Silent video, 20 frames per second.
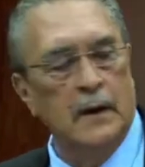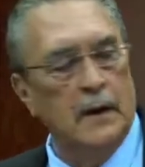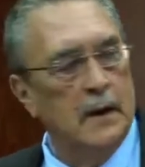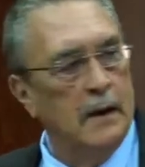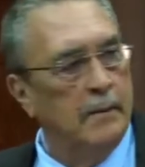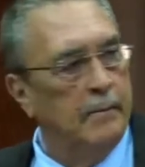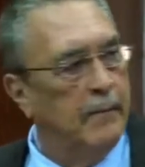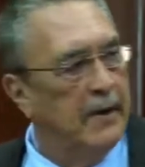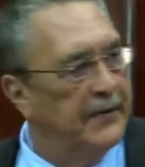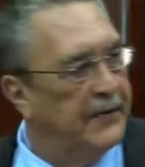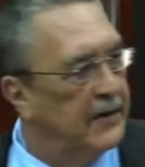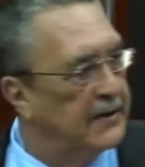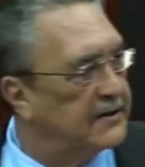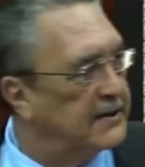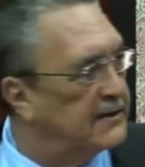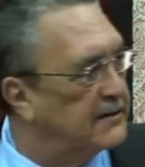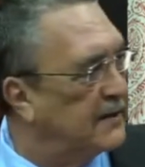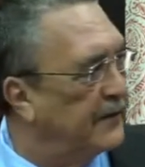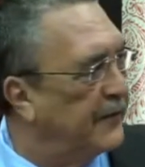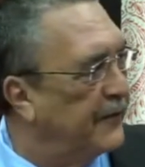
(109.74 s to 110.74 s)
But this is
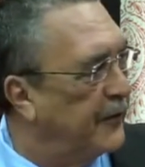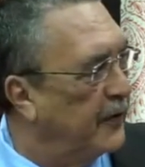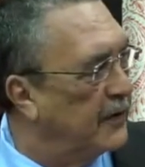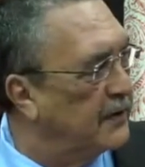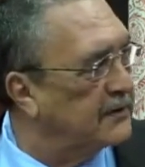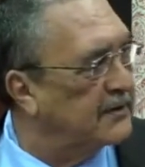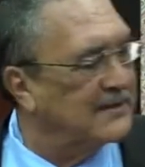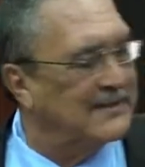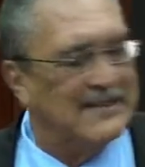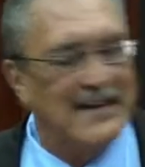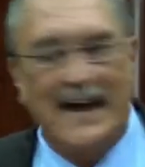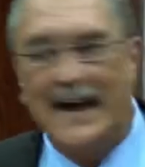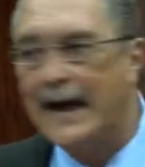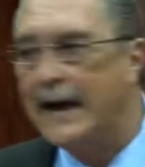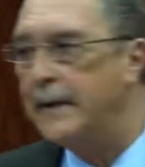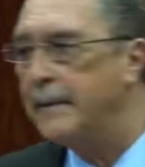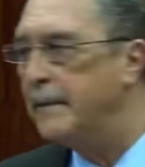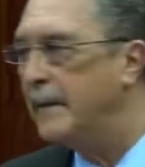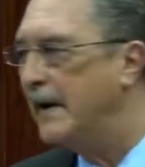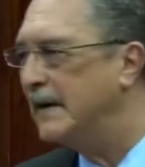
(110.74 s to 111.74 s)
the first
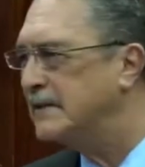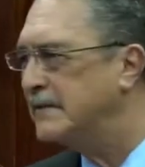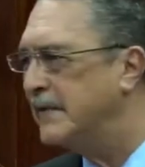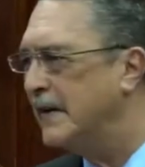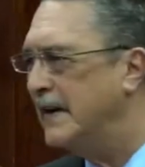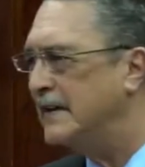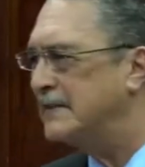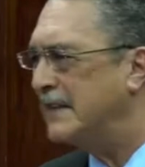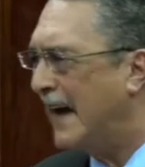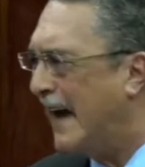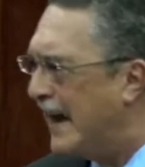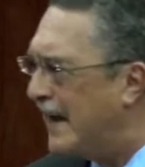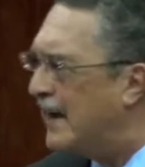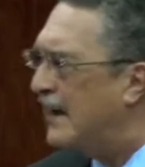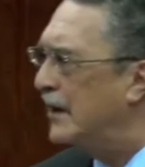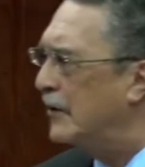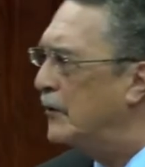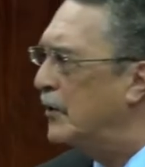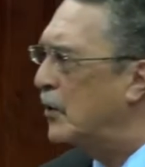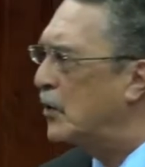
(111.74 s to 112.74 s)
time, as far as I can
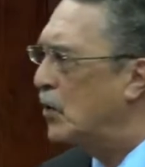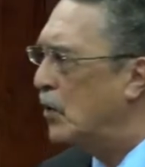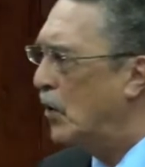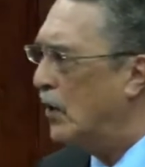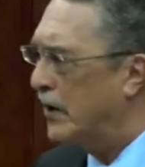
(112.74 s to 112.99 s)
recall,